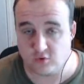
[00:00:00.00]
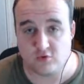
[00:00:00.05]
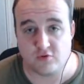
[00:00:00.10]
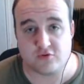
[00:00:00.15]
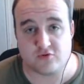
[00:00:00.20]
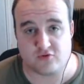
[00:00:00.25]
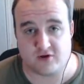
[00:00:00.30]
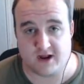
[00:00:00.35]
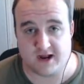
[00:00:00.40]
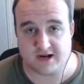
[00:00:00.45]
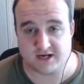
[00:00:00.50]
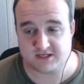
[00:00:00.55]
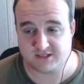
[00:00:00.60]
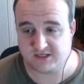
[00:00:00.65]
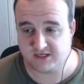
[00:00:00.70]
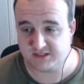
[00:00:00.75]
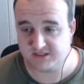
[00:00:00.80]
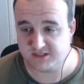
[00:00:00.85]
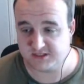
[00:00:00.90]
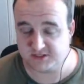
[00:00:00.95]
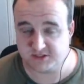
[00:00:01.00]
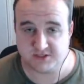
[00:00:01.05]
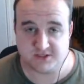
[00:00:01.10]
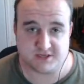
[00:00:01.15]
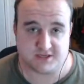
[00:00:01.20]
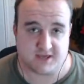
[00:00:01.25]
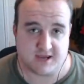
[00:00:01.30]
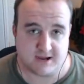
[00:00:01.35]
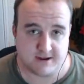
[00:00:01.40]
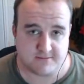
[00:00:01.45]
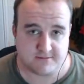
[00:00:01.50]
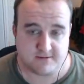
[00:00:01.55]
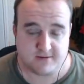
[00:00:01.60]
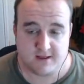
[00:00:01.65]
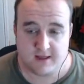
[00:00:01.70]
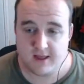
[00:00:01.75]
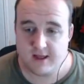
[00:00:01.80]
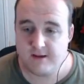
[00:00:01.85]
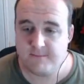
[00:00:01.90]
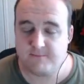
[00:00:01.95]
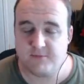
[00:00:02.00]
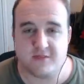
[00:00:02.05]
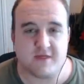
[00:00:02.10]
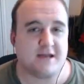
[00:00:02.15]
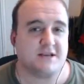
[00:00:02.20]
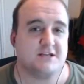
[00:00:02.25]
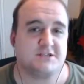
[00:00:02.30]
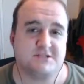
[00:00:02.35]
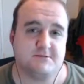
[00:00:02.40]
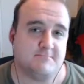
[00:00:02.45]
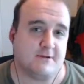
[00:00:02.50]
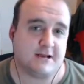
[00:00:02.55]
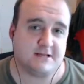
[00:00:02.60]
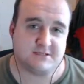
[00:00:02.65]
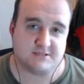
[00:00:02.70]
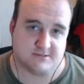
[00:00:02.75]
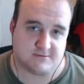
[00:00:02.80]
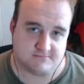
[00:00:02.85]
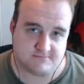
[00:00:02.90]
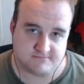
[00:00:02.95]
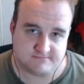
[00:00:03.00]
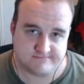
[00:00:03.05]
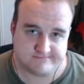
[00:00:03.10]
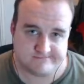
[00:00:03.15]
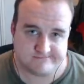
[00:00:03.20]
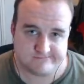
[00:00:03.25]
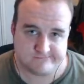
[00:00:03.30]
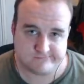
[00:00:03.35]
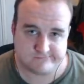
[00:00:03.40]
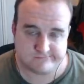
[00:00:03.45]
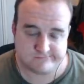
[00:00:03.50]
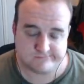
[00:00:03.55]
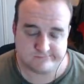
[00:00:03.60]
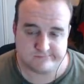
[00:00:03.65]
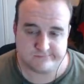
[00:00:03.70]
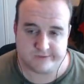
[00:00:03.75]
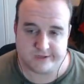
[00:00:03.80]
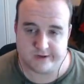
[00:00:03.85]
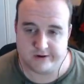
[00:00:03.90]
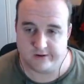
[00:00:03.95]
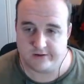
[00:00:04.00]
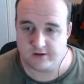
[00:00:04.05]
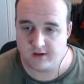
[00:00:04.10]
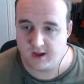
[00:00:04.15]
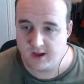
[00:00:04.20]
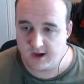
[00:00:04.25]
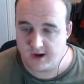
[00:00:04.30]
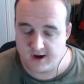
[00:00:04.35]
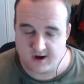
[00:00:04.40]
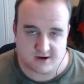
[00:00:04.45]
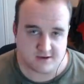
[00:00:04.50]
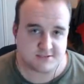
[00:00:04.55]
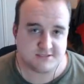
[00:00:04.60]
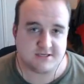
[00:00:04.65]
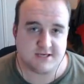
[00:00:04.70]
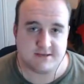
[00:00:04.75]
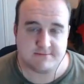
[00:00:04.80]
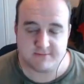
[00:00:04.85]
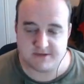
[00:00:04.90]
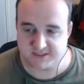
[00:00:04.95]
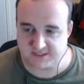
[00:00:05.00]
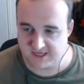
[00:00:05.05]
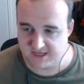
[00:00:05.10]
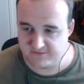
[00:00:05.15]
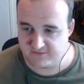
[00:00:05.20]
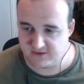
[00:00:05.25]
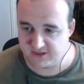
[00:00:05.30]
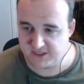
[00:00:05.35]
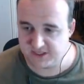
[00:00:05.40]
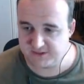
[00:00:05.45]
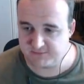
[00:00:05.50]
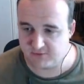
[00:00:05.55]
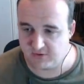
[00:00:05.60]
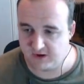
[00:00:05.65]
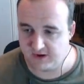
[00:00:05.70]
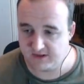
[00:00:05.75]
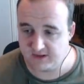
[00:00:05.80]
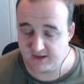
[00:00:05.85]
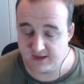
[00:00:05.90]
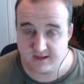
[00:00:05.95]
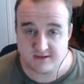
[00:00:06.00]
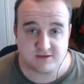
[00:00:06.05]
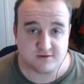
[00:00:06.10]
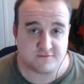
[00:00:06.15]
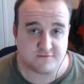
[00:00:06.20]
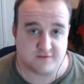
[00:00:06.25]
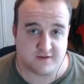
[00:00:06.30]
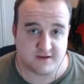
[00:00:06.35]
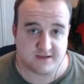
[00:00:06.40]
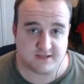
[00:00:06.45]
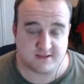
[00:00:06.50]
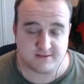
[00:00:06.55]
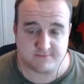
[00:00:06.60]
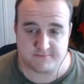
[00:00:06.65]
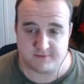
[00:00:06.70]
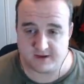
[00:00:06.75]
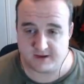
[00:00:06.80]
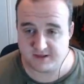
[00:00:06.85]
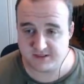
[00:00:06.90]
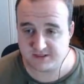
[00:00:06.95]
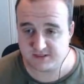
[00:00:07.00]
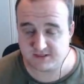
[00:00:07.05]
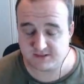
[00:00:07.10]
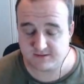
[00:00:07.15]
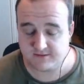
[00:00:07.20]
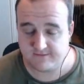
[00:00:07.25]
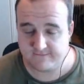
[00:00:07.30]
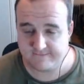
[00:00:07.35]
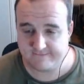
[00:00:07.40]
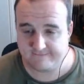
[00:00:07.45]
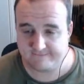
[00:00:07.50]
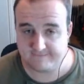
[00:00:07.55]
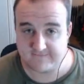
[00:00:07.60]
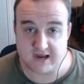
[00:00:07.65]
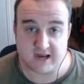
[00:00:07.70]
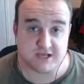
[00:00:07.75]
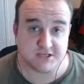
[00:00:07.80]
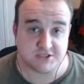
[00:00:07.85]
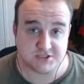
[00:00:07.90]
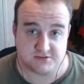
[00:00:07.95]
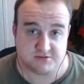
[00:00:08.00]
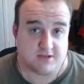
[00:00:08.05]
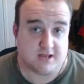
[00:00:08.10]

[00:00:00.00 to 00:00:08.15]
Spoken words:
3 accesses to the cap, but that doesn't matter. You know, our team is evenly spread, defending the base as